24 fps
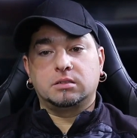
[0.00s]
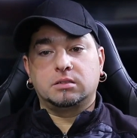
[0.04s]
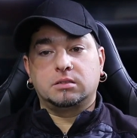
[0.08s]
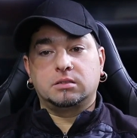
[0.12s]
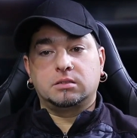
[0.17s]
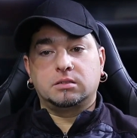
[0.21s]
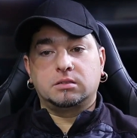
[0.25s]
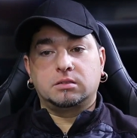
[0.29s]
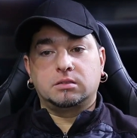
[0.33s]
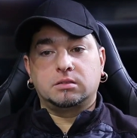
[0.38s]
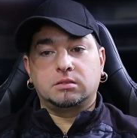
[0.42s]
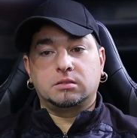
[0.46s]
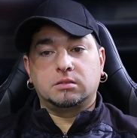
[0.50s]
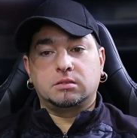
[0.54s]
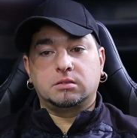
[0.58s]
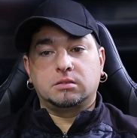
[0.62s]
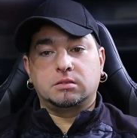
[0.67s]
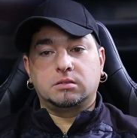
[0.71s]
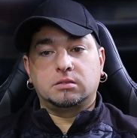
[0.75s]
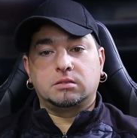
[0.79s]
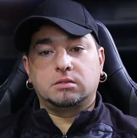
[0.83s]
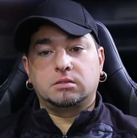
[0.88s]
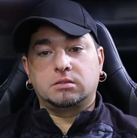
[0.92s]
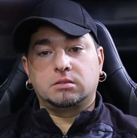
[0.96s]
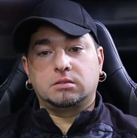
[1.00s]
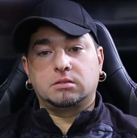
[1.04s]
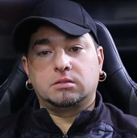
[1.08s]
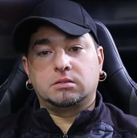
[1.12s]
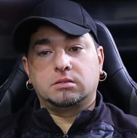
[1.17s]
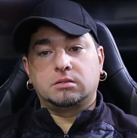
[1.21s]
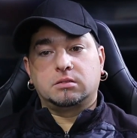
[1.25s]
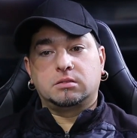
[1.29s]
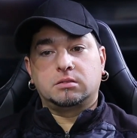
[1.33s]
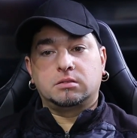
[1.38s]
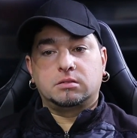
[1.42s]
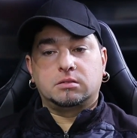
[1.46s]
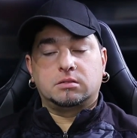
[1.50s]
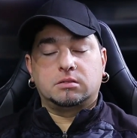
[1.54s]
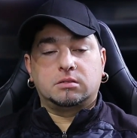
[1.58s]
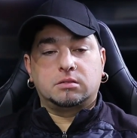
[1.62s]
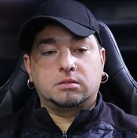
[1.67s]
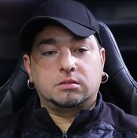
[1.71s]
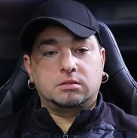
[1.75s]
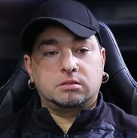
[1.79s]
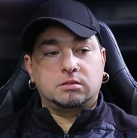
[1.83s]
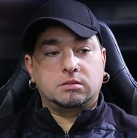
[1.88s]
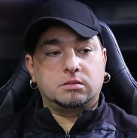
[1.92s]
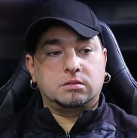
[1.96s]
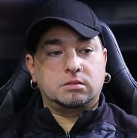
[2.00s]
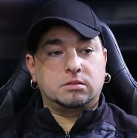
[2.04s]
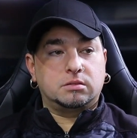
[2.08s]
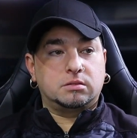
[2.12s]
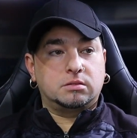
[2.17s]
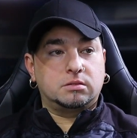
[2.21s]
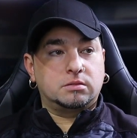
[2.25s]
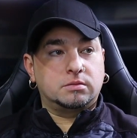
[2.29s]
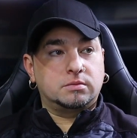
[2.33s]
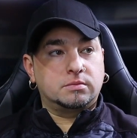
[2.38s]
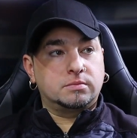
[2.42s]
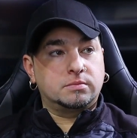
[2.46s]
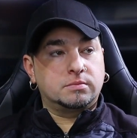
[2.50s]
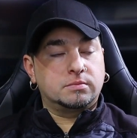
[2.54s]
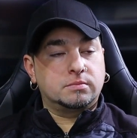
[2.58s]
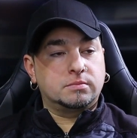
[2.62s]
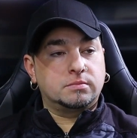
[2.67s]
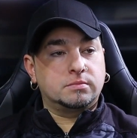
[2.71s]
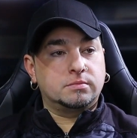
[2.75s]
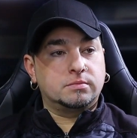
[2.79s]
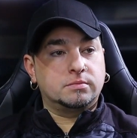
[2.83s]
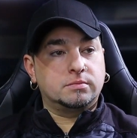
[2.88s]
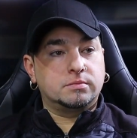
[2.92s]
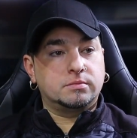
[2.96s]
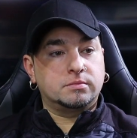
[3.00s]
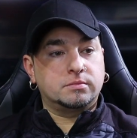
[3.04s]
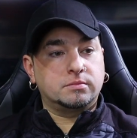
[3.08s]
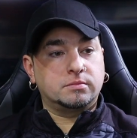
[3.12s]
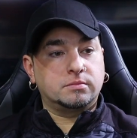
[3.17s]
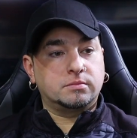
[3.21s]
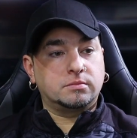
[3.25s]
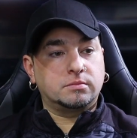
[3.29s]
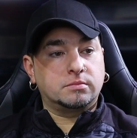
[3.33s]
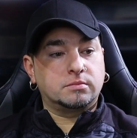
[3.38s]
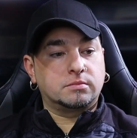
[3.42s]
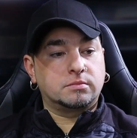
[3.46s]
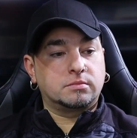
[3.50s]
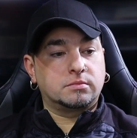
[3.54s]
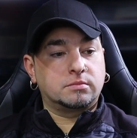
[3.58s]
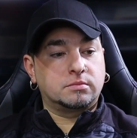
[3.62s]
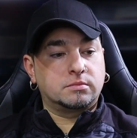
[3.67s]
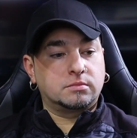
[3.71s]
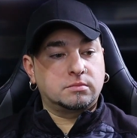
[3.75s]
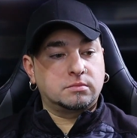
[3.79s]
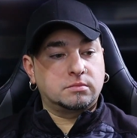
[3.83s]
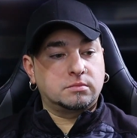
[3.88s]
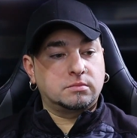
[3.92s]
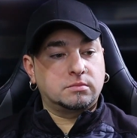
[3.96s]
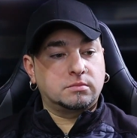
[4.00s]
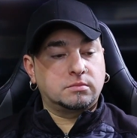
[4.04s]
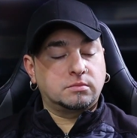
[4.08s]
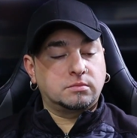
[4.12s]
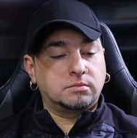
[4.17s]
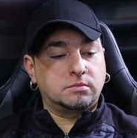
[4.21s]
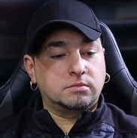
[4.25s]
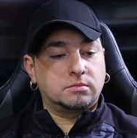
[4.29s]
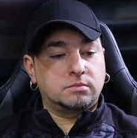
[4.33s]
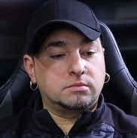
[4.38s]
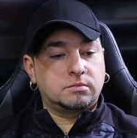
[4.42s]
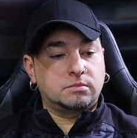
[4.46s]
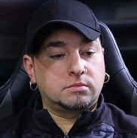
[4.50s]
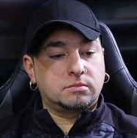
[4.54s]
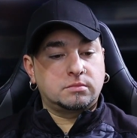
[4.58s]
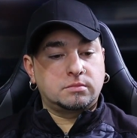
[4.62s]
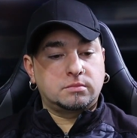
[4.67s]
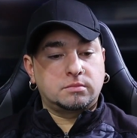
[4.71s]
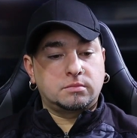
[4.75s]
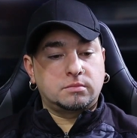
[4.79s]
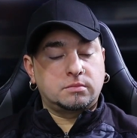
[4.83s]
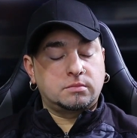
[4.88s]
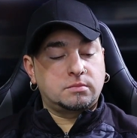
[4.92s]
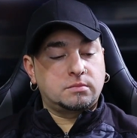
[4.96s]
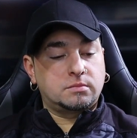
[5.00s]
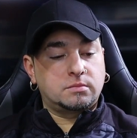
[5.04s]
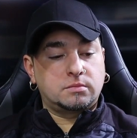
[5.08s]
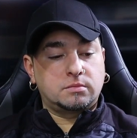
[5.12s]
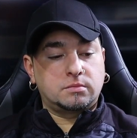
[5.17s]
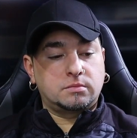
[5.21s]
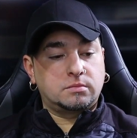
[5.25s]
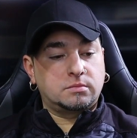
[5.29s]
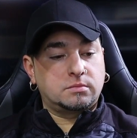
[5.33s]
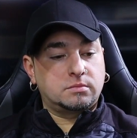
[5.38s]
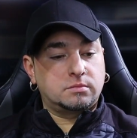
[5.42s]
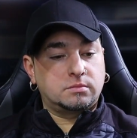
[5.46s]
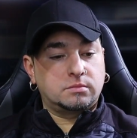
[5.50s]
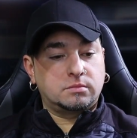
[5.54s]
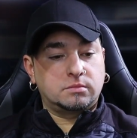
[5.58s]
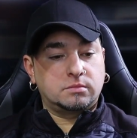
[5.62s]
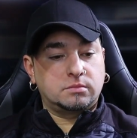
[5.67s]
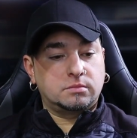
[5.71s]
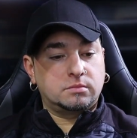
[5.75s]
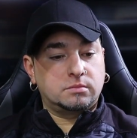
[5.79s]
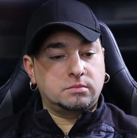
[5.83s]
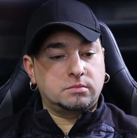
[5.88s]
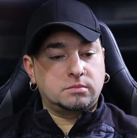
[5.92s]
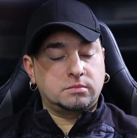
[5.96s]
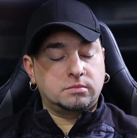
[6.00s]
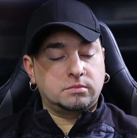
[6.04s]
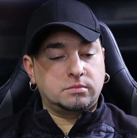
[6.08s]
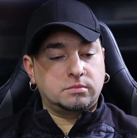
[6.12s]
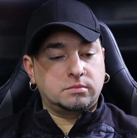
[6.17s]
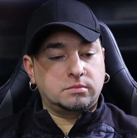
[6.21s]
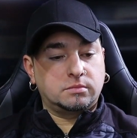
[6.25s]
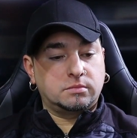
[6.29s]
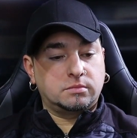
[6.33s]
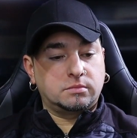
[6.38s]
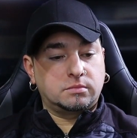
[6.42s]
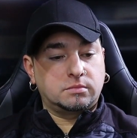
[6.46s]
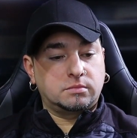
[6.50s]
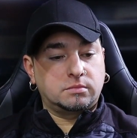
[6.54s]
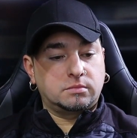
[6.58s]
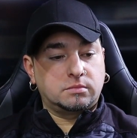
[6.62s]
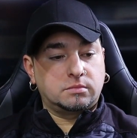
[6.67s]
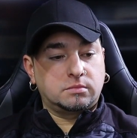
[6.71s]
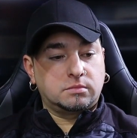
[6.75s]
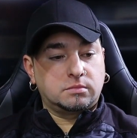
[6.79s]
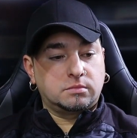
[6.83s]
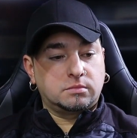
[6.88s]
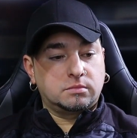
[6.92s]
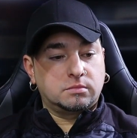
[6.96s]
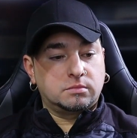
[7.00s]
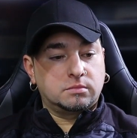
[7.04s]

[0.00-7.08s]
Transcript: Nobody speaks.